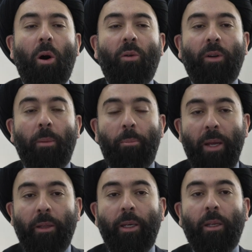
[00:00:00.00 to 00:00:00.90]
over a
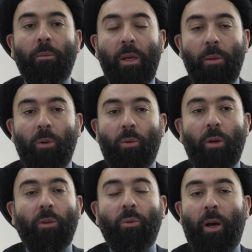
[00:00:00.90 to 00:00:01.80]
billion people
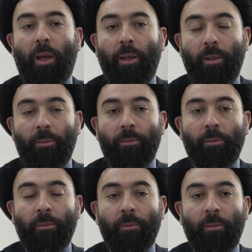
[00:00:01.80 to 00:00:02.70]
worldwide,
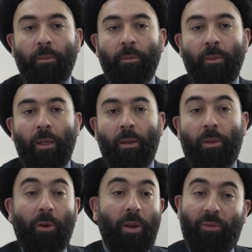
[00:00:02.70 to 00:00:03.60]

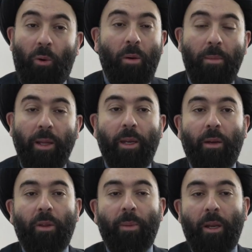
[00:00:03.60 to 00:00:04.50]
34 million
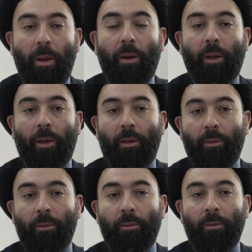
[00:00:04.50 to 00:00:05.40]
of them in America.
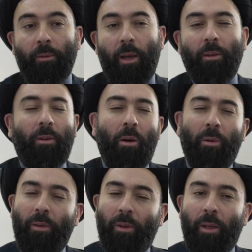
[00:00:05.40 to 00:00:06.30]
And
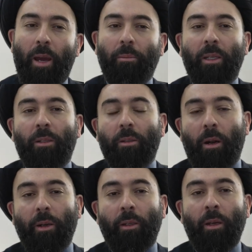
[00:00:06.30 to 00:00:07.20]
don't even get me
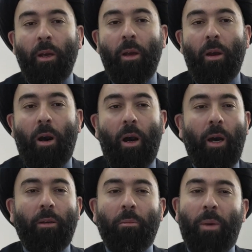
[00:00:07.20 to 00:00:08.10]
started
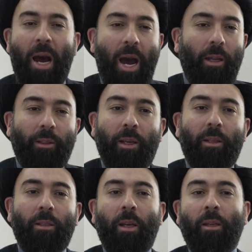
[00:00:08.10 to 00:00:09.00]
on
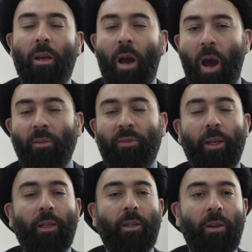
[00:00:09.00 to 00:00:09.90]
politics and
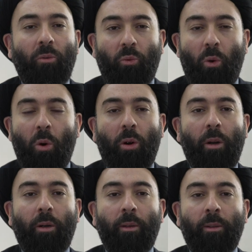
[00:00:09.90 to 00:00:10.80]
conflict and war